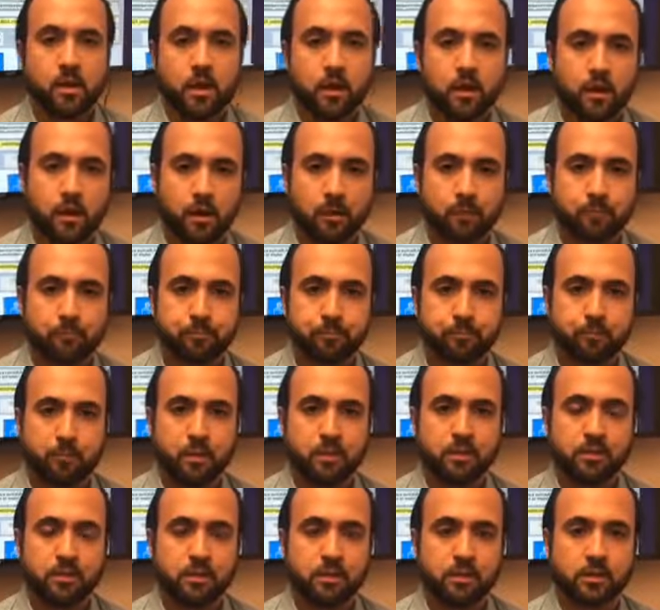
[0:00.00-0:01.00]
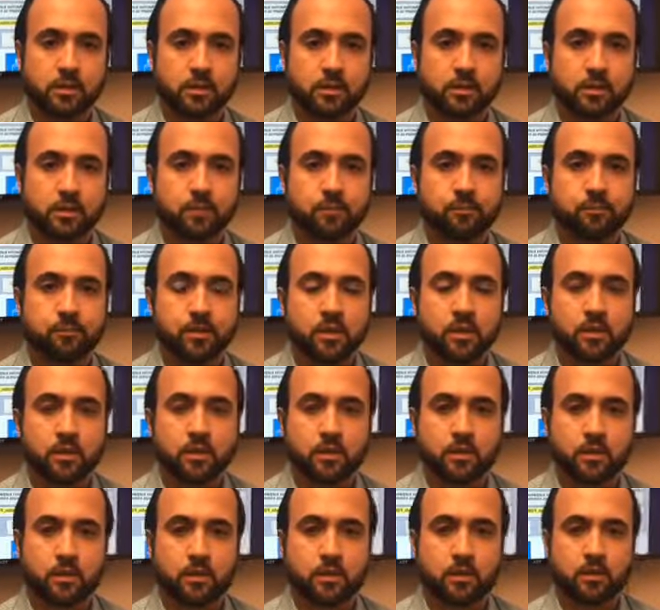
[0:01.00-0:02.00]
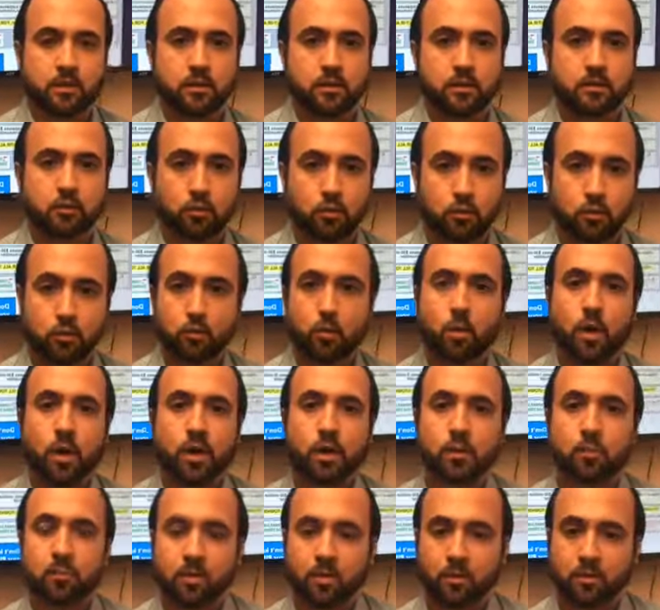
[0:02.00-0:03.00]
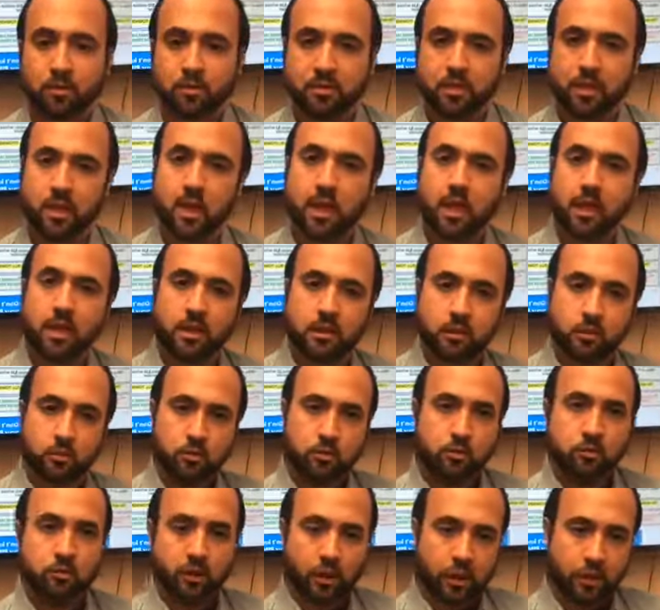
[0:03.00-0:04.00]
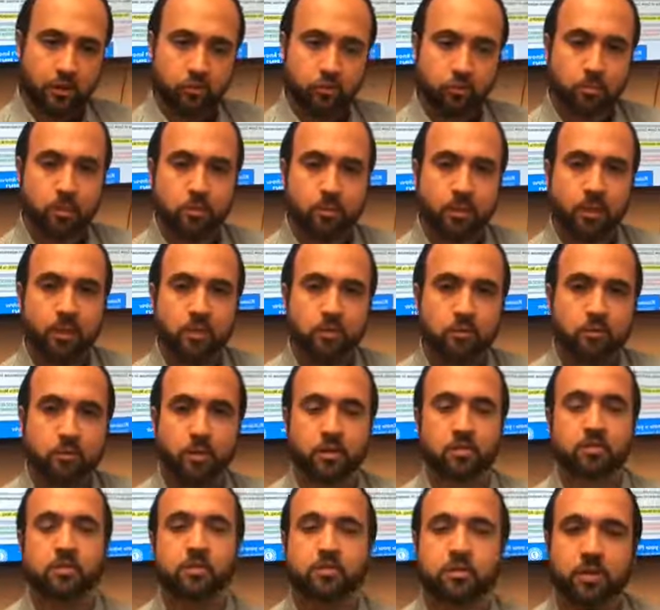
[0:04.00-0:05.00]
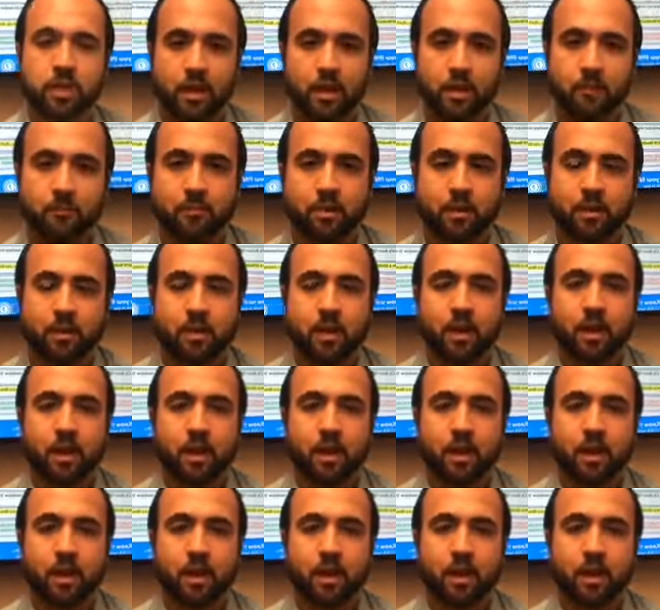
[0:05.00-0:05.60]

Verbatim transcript: Um, the uh, so you'd want to appeal and say, hey, you sh- I should be paying as much as them.